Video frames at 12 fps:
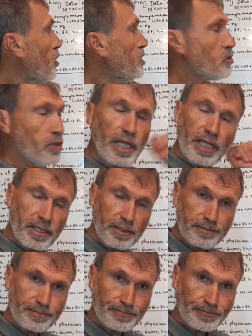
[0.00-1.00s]
is unique.
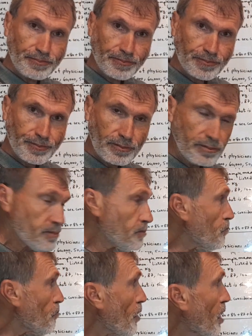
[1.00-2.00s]

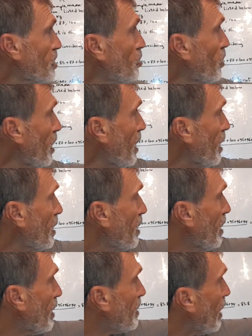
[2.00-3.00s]
It's unique,
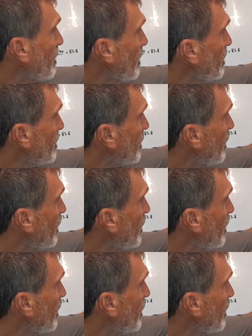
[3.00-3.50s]
that is,